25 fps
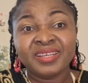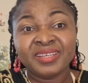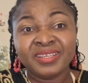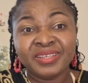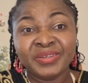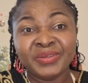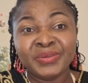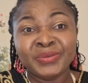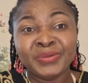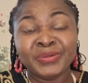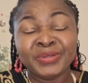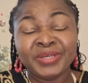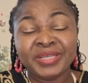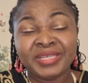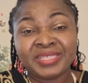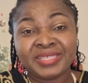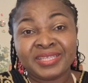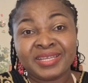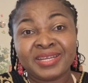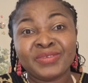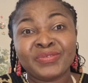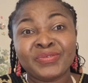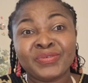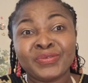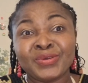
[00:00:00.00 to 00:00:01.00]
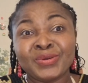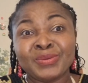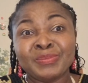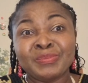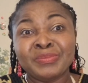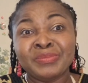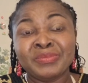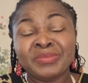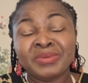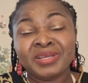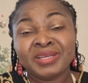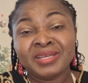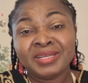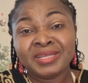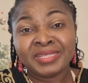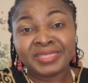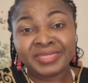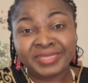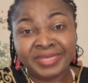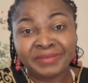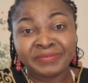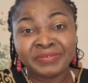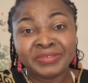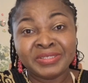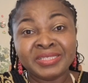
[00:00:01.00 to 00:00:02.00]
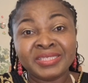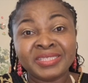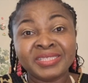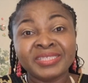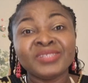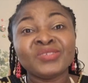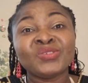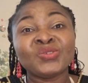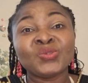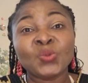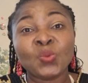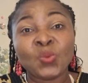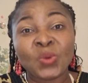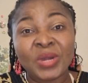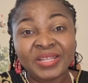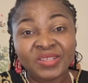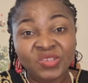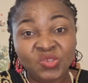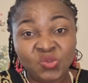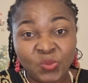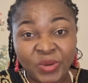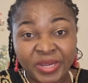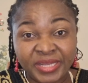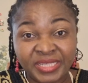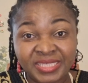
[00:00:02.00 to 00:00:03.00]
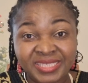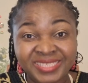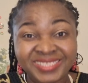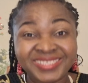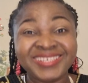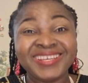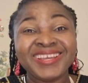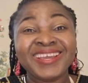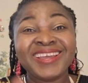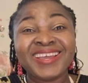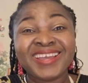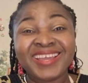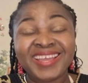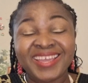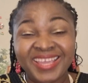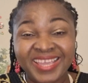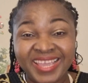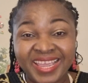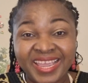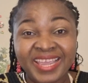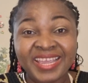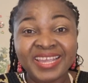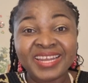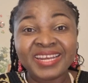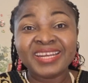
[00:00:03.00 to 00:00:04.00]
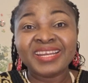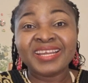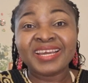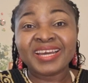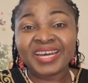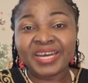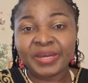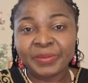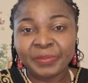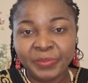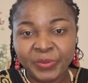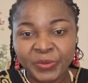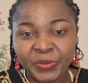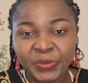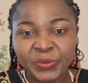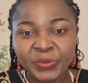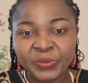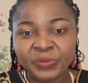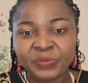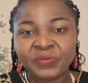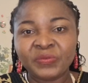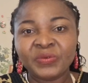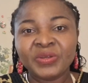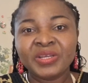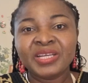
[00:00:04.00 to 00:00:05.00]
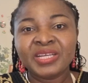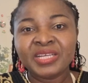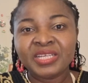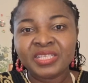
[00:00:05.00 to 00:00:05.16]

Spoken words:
It starts from 70 to 120 and above.